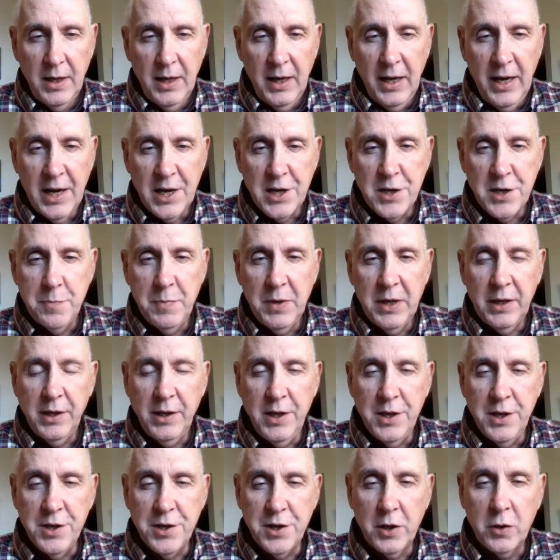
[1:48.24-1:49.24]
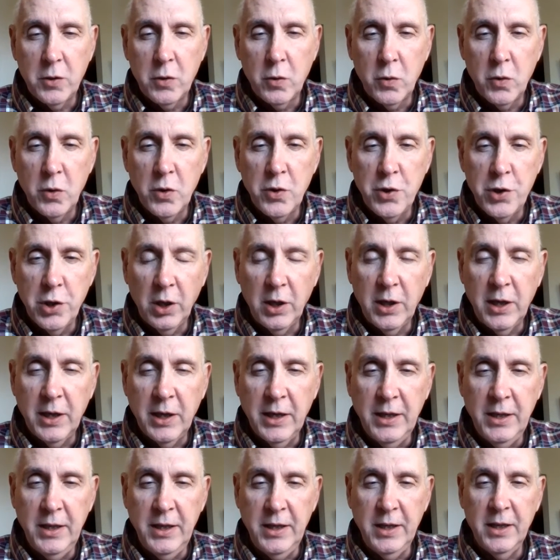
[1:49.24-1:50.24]
Aspect is a crucial
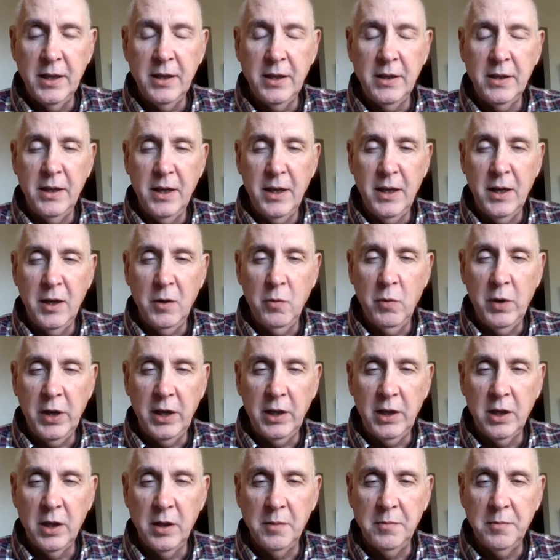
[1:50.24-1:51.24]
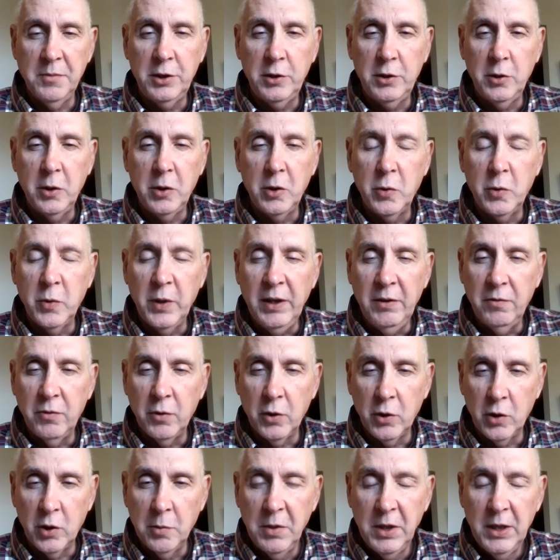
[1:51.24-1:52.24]
idea when it comes to a Greek
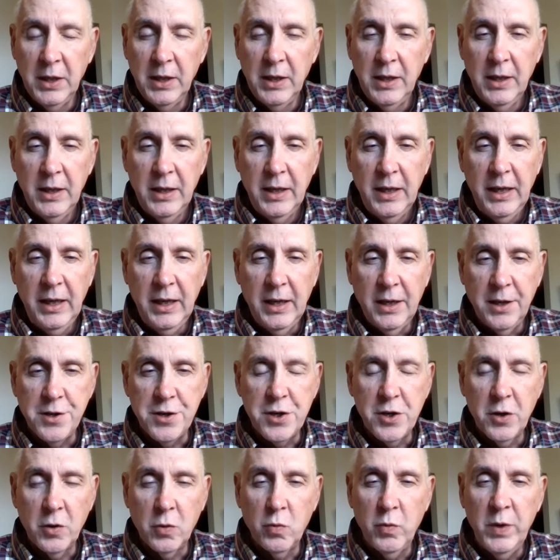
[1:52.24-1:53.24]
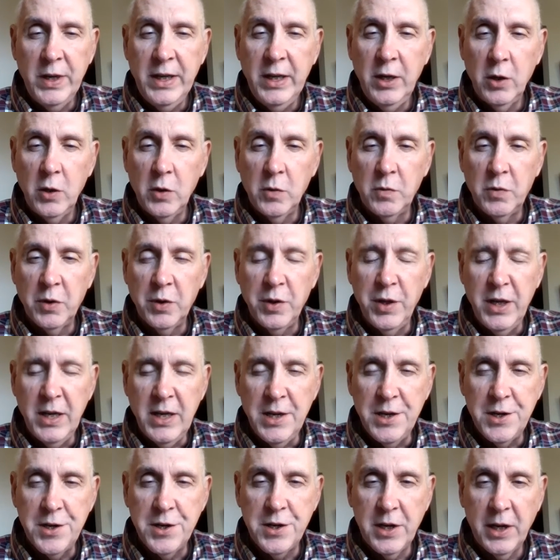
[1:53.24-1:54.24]
verb, and so read over
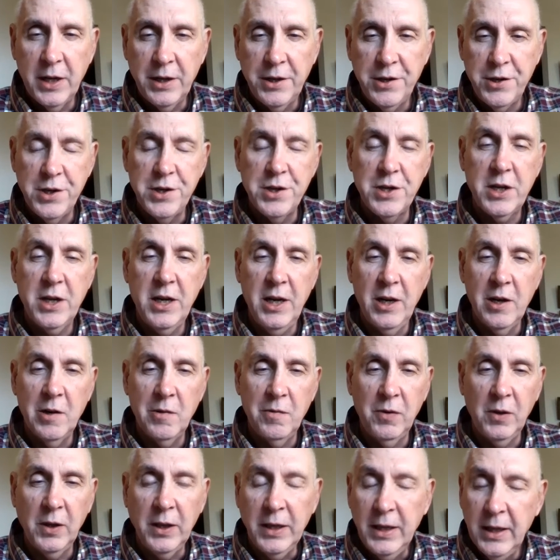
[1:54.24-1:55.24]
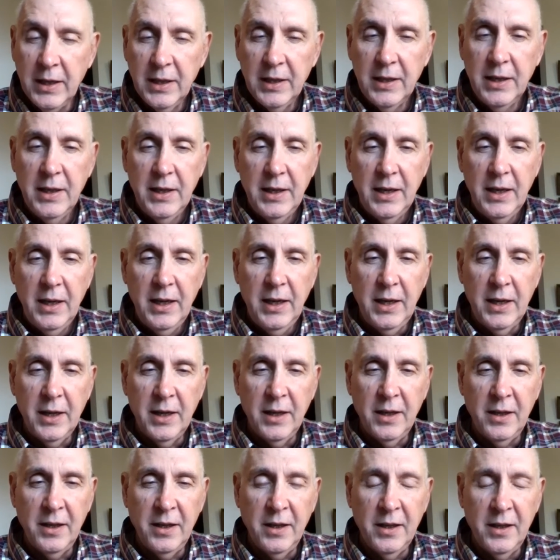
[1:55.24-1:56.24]
these sections carefully,
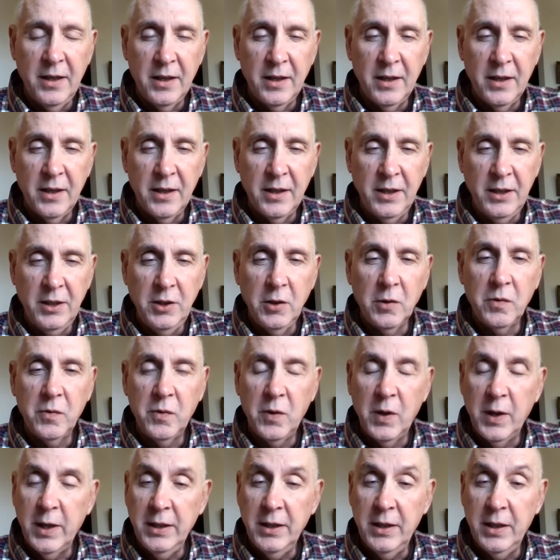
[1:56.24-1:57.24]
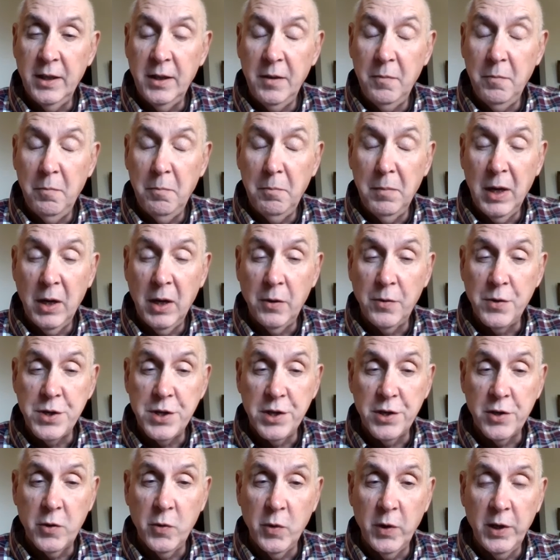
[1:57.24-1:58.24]
and you'll find that Mounce
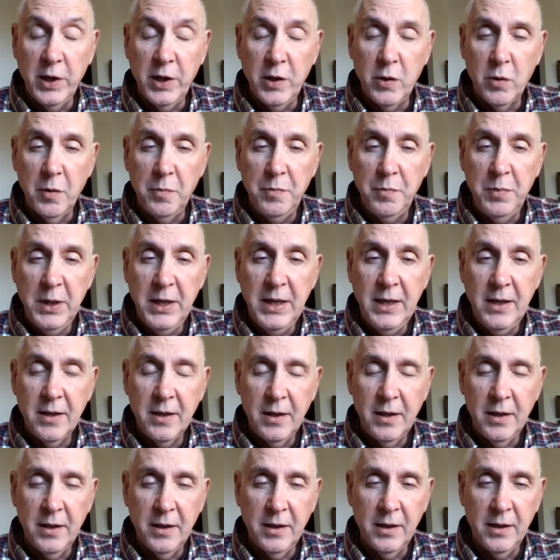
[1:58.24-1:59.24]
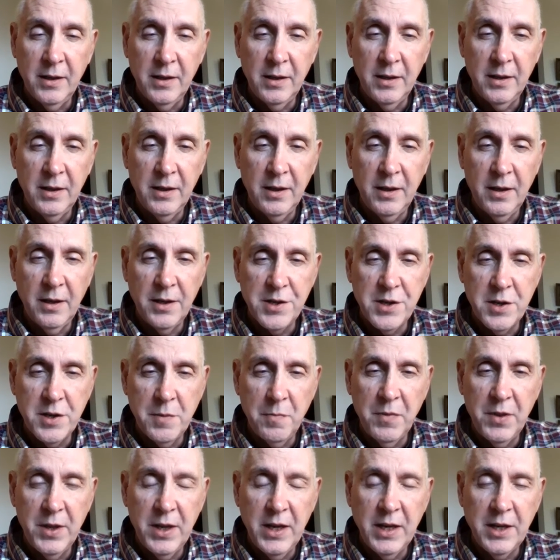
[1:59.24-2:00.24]
is going to repeat
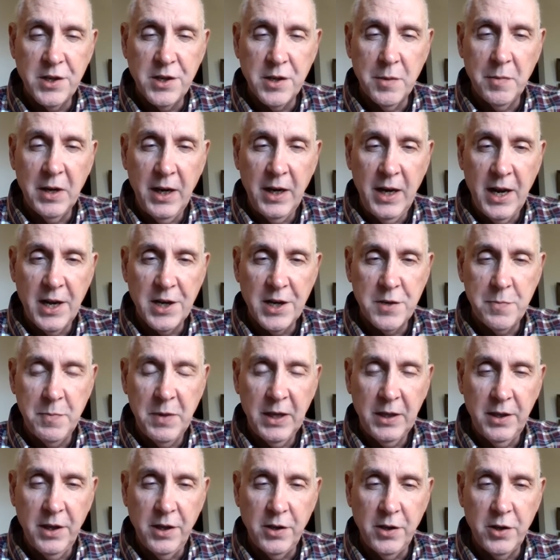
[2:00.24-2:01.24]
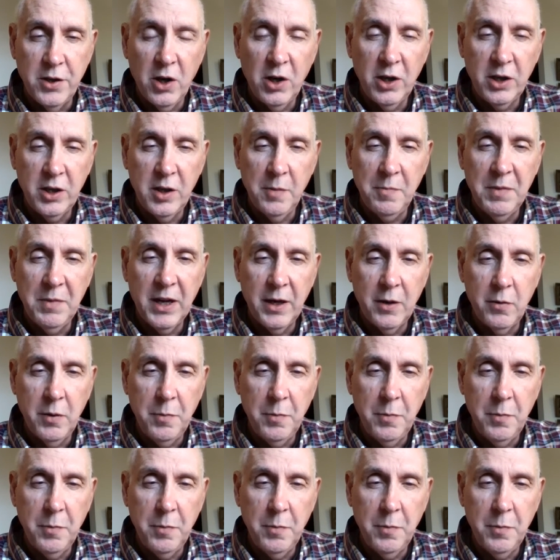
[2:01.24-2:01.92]
some things about aspect and talk about it